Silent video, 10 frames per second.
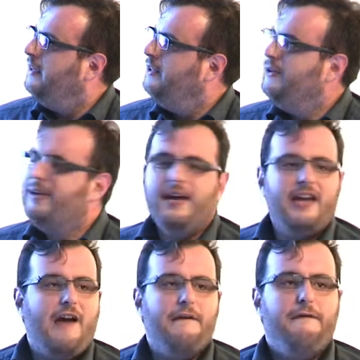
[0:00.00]
in UK
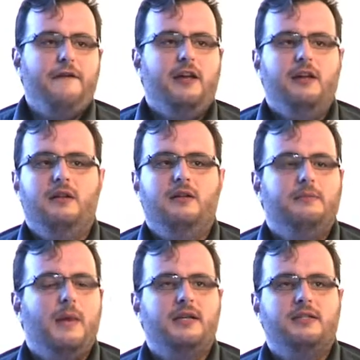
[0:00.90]
I feel
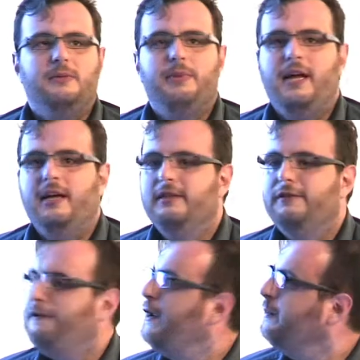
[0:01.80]
master
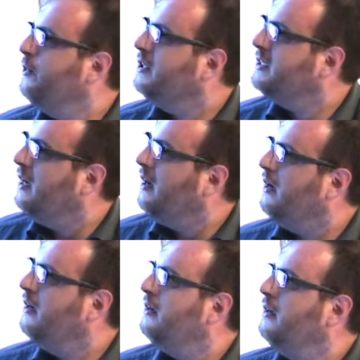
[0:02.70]
plans, frameworks
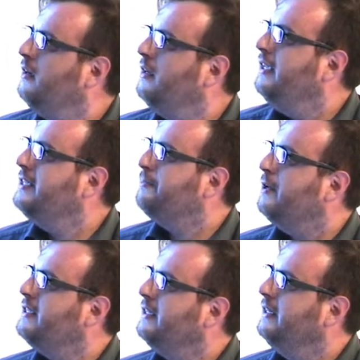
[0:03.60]
are
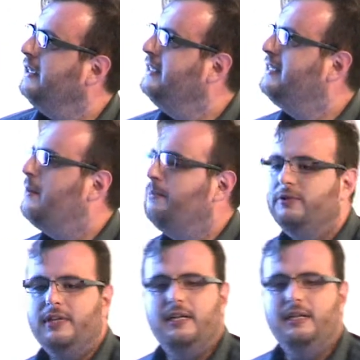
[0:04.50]
expressing
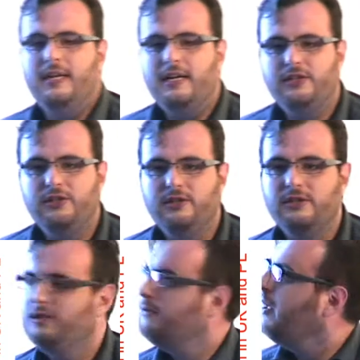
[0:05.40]
examples and
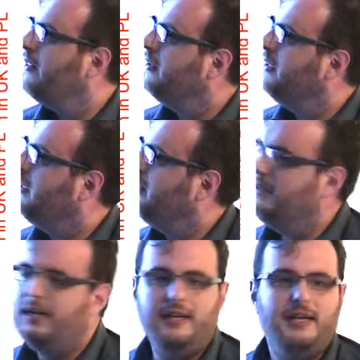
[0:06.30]
intentions rather
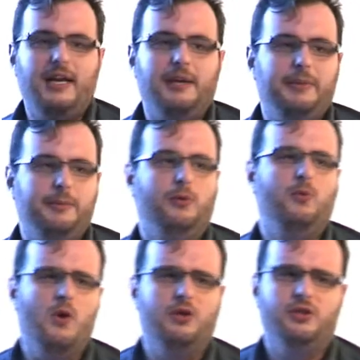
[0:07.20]
than telling people
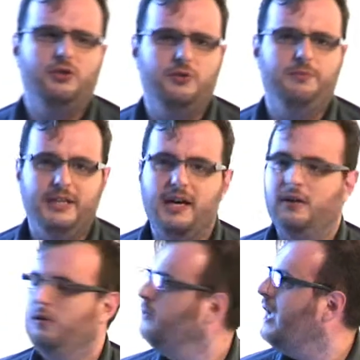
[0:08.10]
what should be
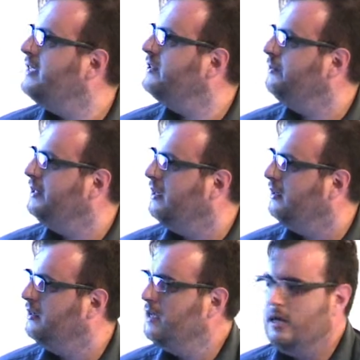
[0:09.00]
done or what has to be
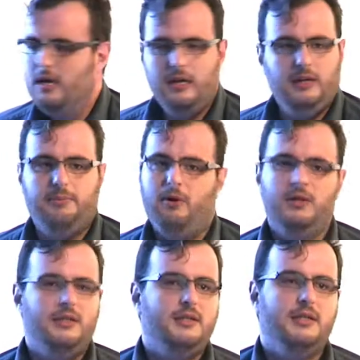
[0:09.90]
done. In
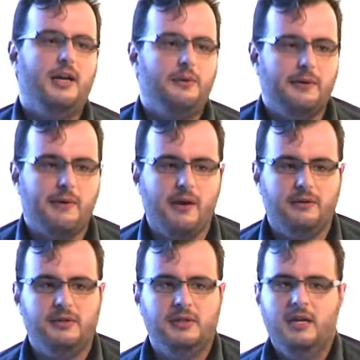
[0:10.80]
Poland it's the other way
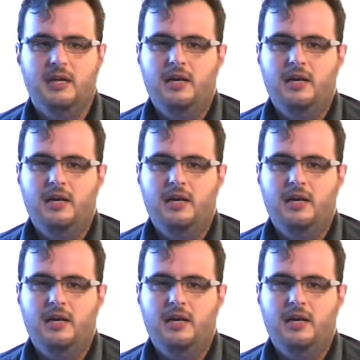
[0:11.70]
around.